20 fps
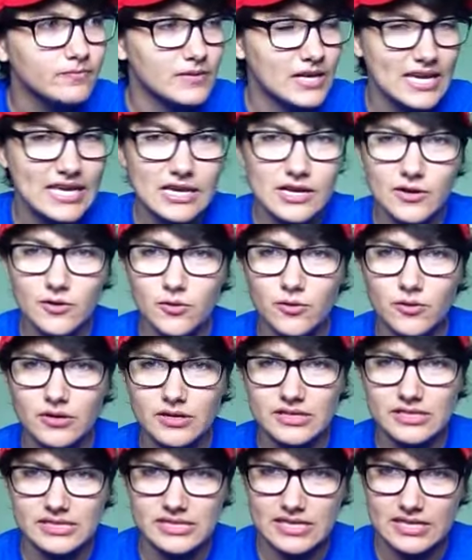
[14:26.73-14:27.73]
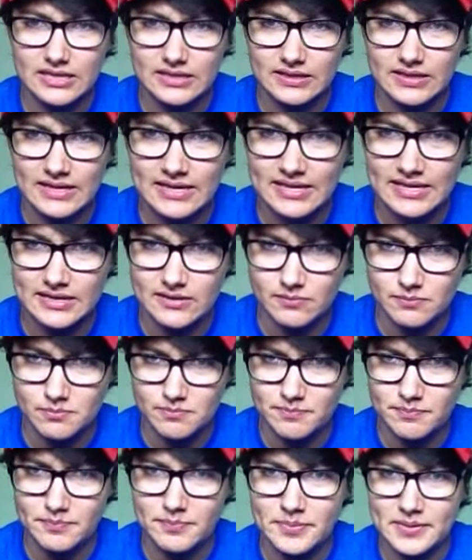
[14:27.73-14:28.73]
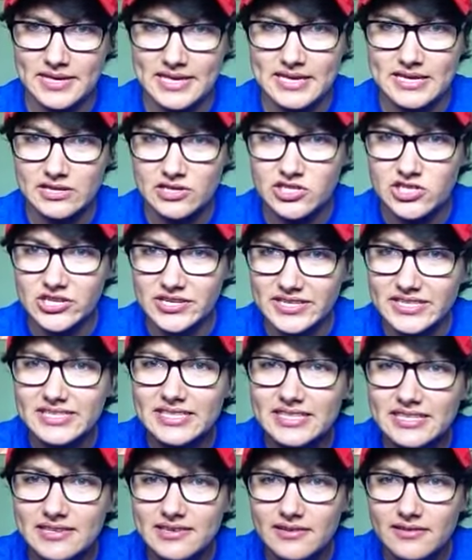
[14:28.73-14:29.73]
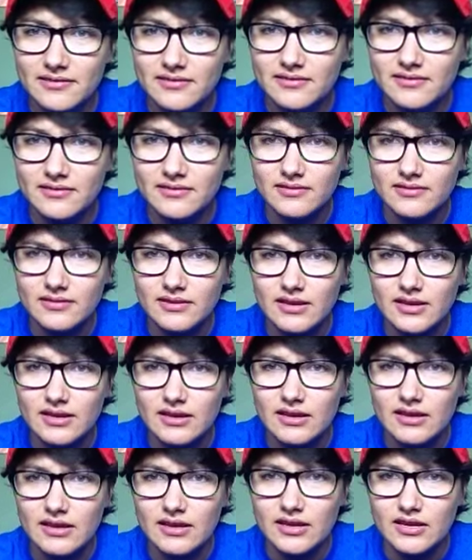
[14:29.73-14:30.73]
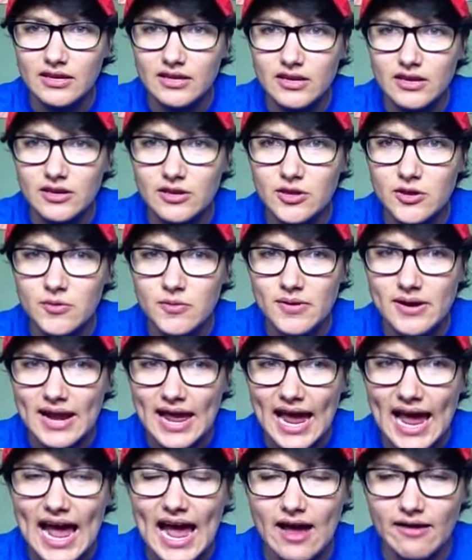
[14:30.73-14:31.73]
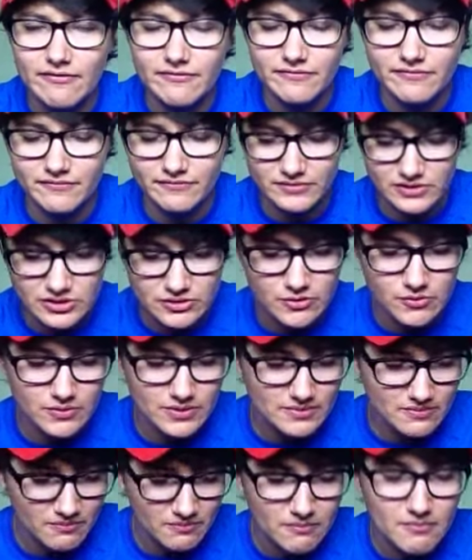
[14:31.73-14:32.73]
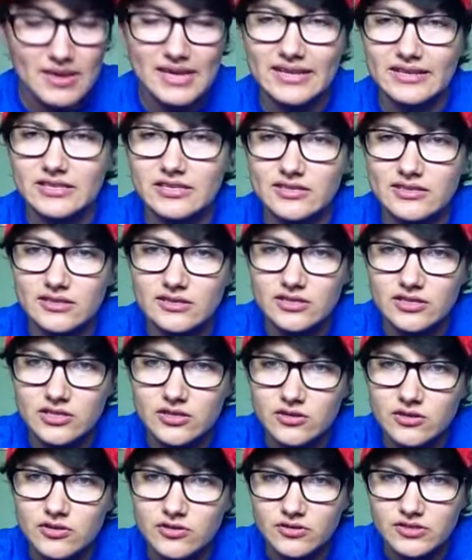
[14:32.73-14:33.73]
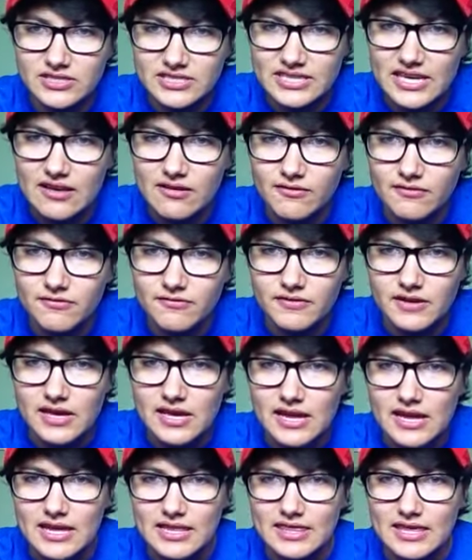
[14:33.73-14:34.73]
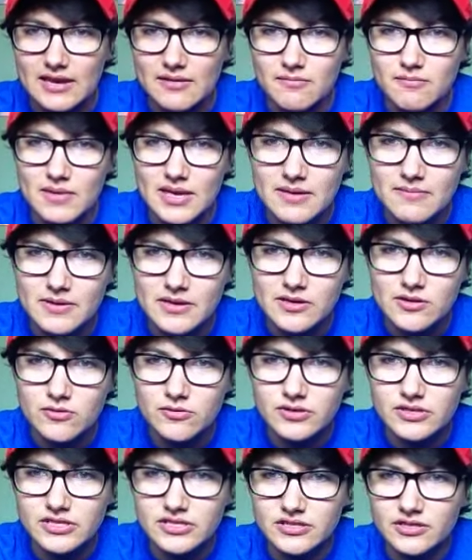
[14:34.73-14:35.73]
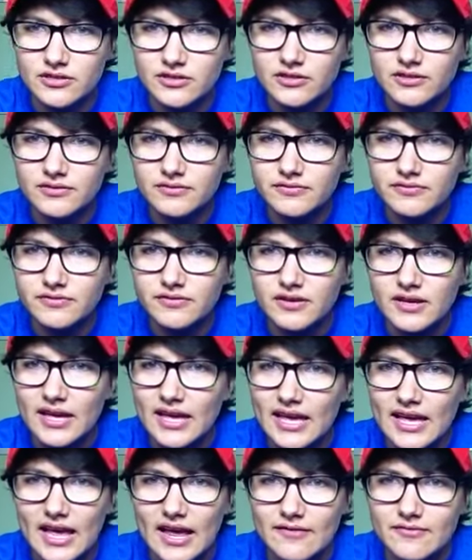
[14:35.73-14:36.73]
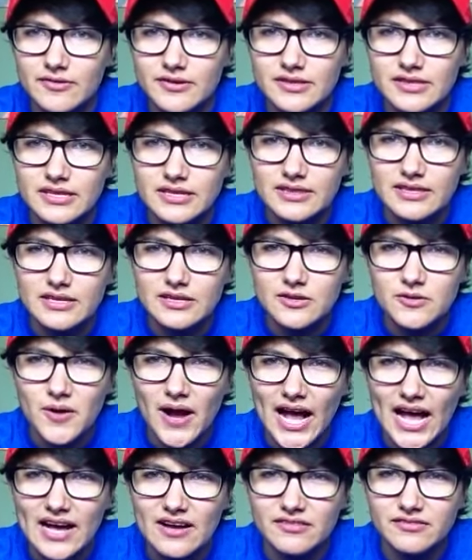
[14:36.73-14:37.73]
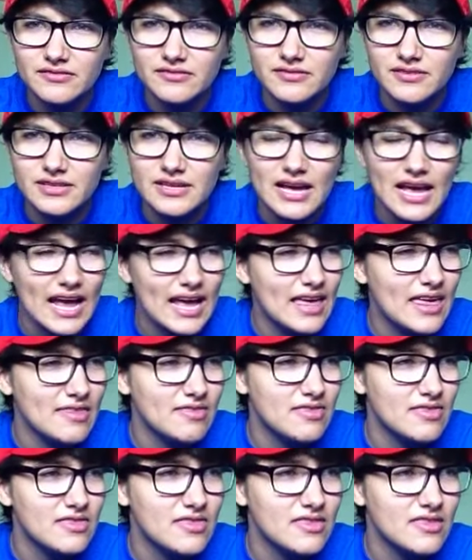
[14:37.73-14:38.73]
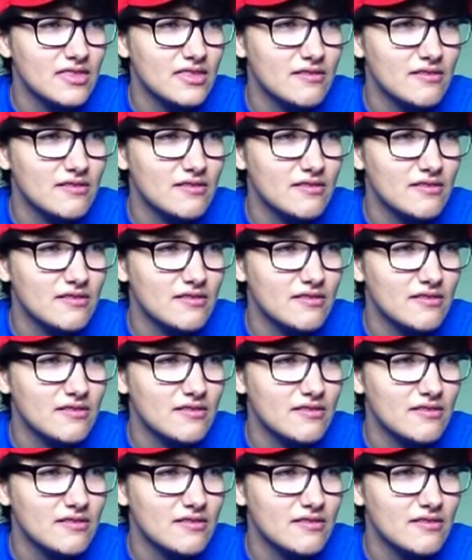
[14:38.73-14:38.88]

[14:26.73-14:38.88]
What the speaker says: and in order to, like, be adjusted, you would have to admit to yourself that maybe you deserve everything that you have. And